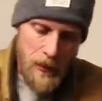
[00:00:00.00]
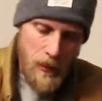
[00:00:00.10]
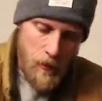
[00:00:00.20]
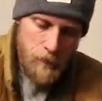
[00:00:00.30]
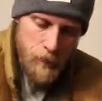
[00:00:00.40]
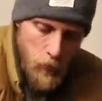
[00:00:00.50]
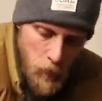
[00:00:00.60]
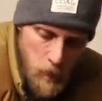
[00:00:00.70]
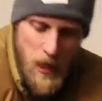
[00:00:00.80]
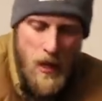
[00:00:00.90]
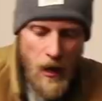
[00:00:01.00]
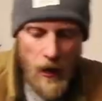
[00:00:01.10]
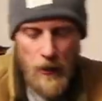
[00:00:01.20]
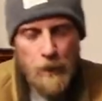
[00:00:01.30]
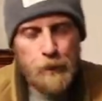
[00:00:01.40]
bit of room.
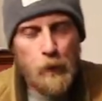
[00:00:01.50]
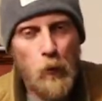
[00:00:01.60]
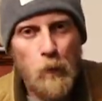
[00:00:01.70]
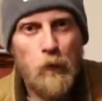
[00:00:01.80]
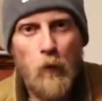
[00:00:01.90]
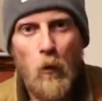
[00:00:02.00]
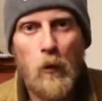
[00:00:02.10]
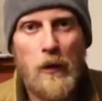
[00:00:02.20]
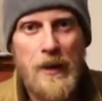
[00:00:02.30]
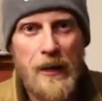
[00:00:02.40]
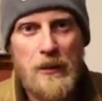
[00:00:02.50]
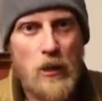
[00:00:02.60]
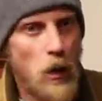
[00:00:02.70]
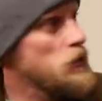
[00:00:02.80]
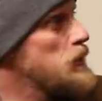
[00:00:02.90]
Enough room for a nice
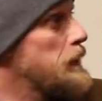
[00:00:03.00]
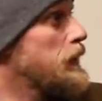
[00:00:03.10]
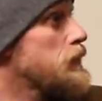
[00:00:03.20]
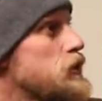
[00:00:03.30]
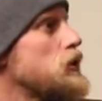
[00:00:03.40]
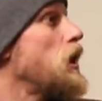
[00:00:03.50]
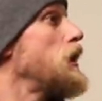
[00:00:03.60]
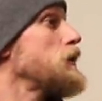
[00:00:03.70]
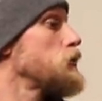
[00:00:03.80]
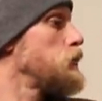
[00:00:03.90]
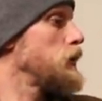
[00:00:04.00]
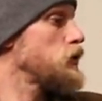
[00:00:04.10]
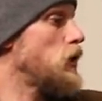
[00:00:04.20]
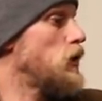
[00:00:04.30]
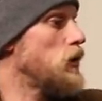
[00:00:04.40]
cozy pair of socks,
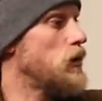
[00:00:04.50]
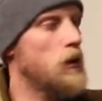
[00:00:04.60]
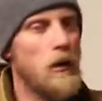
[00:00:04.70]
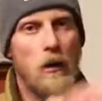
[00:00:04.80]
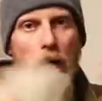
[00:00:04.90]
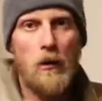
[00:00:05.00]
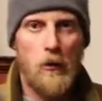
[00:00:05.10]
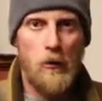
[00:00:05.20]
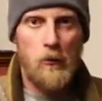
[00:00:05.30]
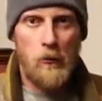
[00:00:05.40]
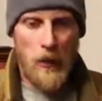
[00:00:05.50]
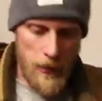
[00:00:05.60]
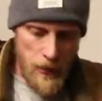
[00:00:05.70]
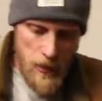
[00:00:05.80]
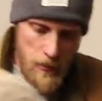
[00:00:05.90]
which are
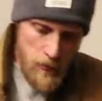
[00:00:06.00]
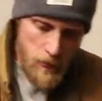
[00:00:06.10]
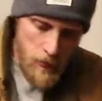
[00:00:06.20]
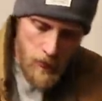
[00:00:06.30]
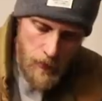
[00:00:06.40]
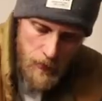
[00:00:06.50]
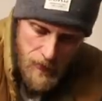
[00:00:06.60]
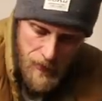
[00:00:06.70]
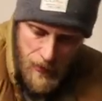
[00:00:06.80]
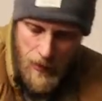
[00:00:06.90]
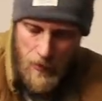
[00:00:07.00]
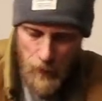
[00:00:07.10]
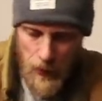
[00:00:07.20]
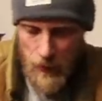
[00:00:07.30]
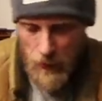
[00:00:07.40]
right here. Stick them
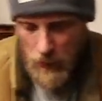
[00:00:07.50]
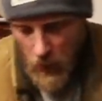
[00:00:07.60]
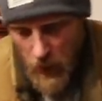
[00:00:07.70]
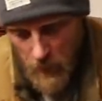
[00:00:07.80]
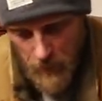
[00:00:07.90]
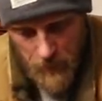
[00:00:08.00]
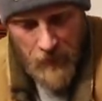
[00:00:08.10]
right on the top.